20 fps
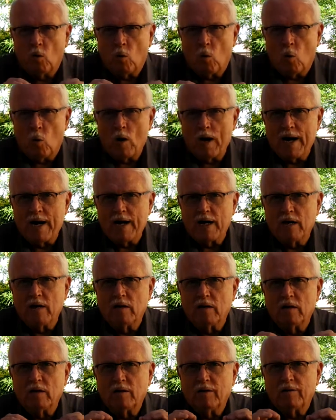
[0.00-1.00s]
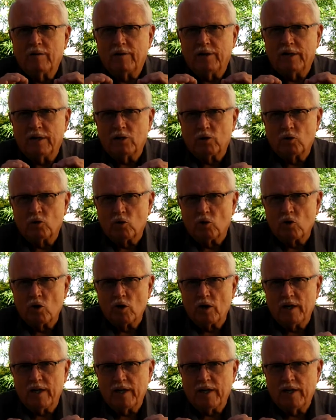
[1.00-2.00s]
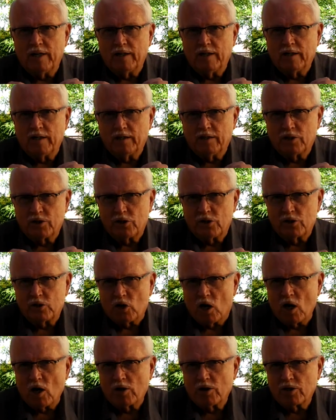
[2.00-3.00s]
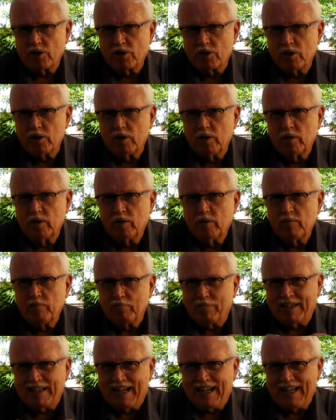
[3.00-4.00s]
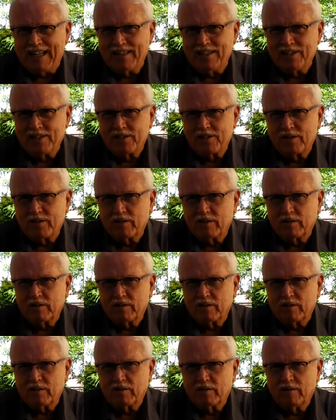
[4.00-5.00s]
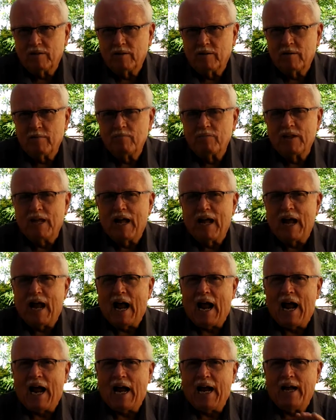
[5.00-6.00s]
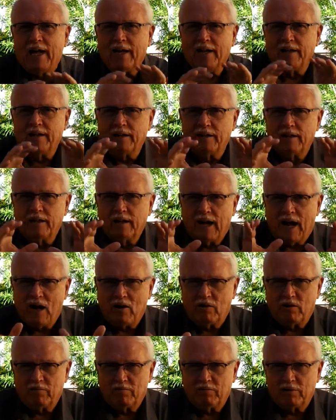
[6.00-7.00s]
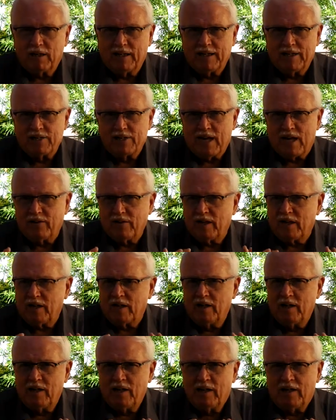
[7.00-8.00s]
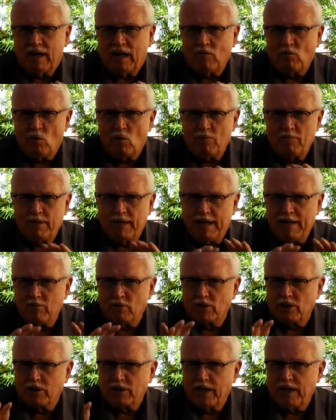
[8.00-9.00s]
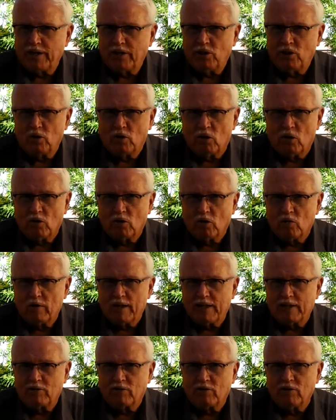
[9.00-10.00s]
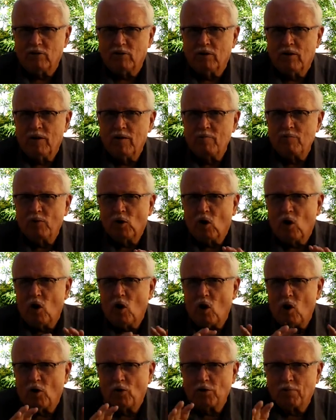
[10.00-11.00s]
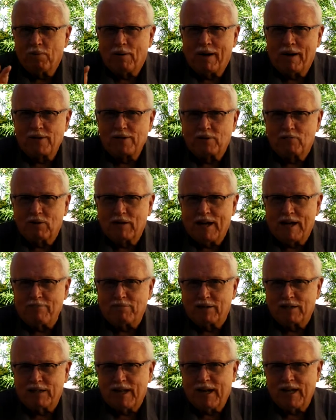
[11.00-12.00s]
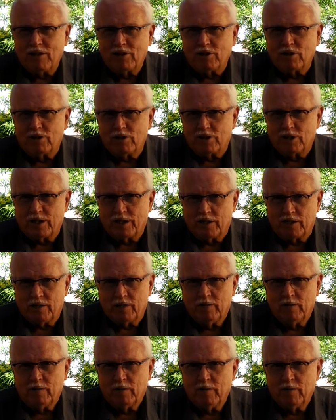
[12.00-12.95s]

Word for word: where the authority starts, begins, and how it plays out. Now, I won't be able to take you all the way through all the possible applications here.